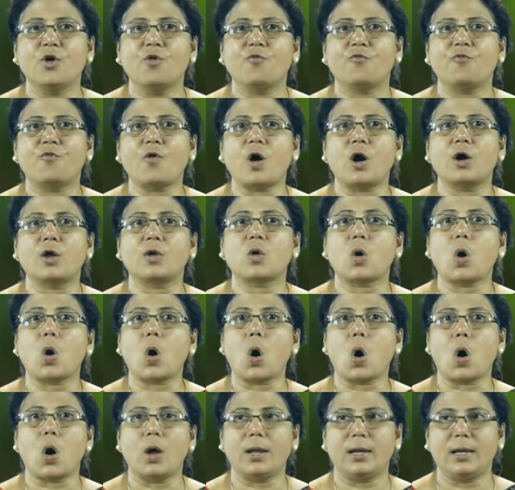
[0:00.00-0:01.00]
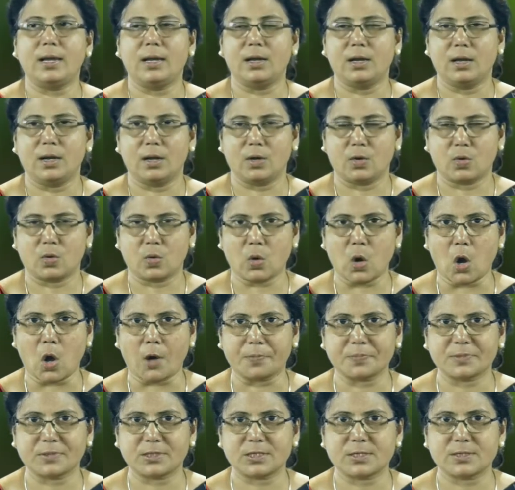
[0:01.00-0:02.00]
for all
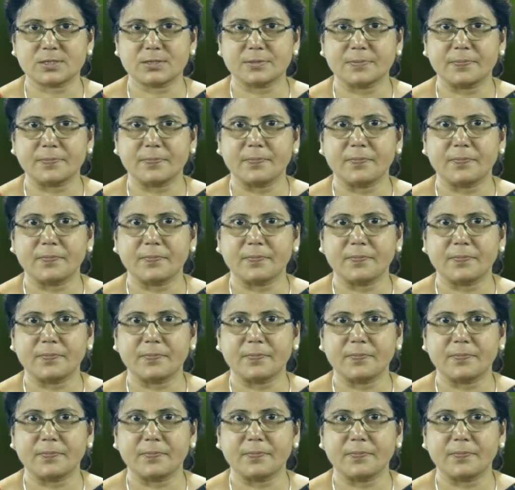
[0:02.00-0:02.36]
crops.